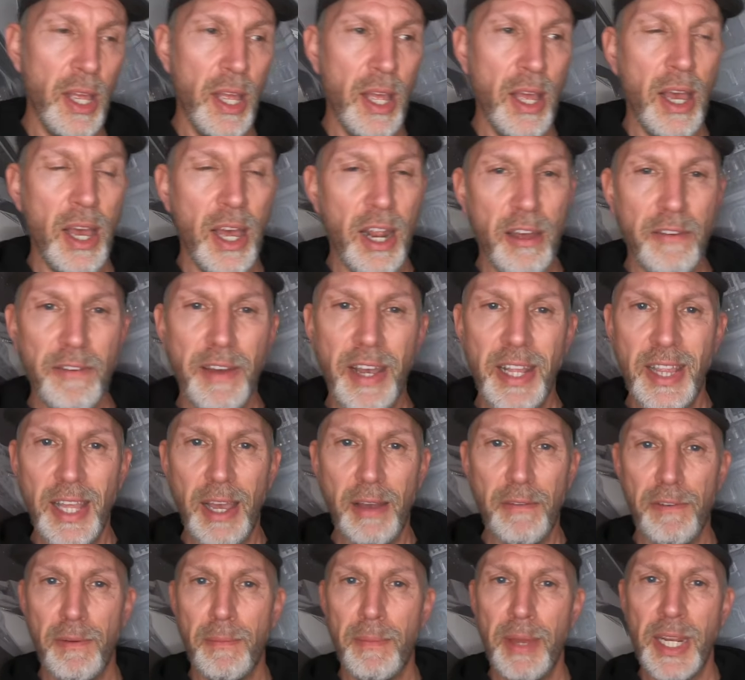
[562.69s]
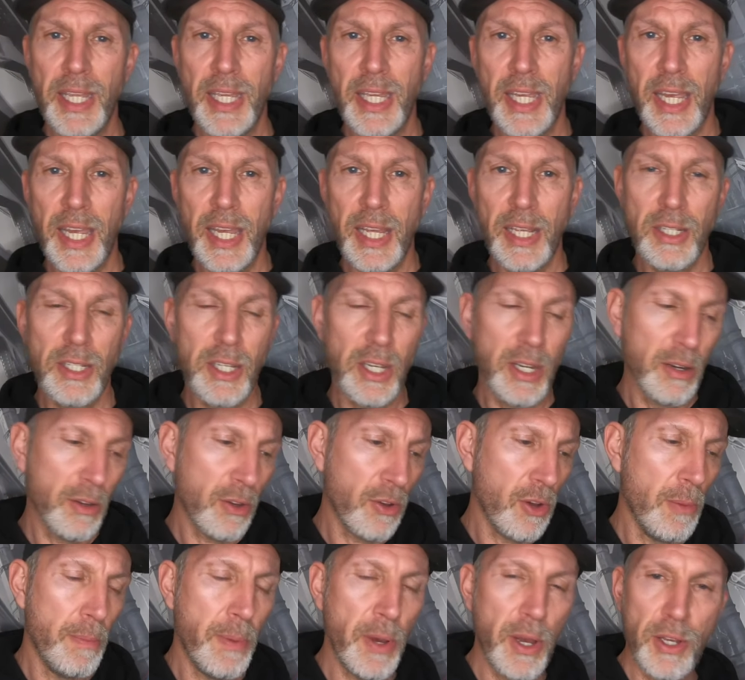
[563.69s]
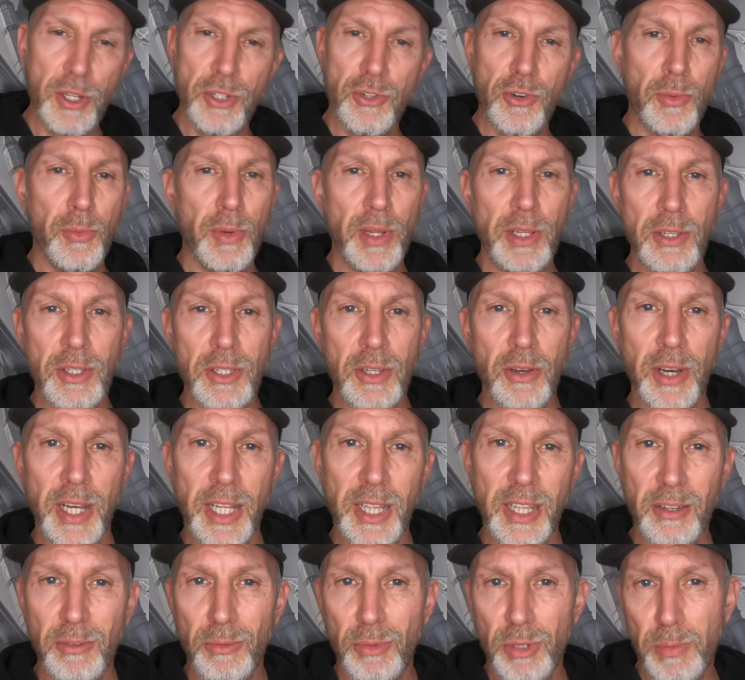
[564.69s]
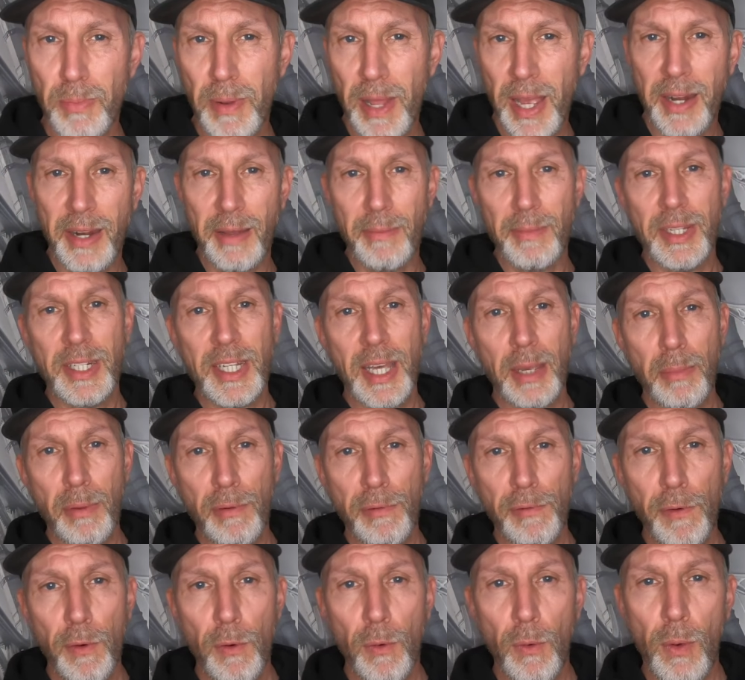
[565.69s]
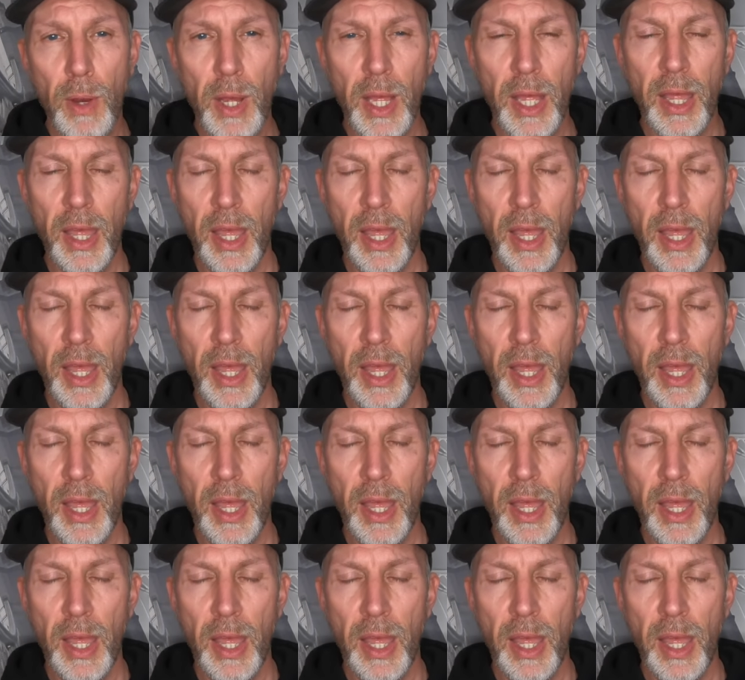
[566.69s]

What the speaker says: and I've had that for many years, and I've got a bursa on one side that was playing up the day before,